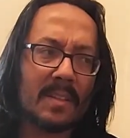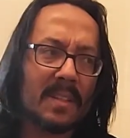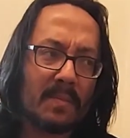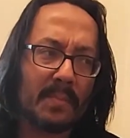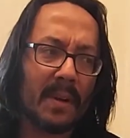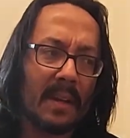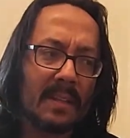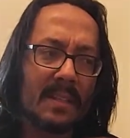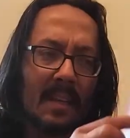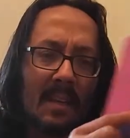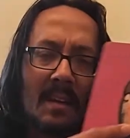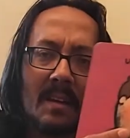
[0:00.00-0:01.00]
it
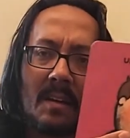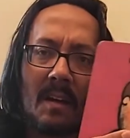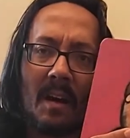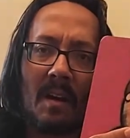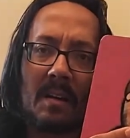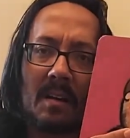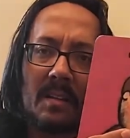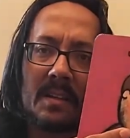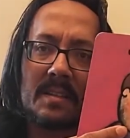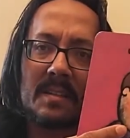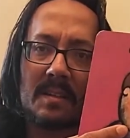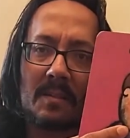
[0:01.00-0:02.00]
spreads. Uncle
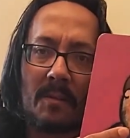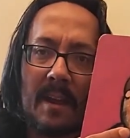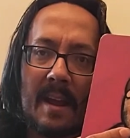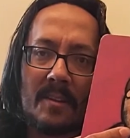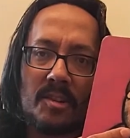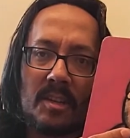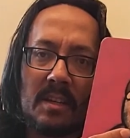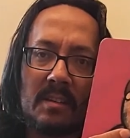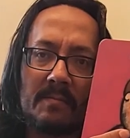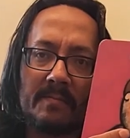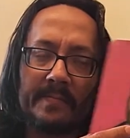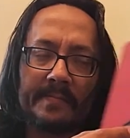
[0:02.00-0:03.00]
is
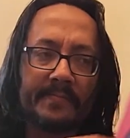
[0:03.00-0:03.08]
scratchy.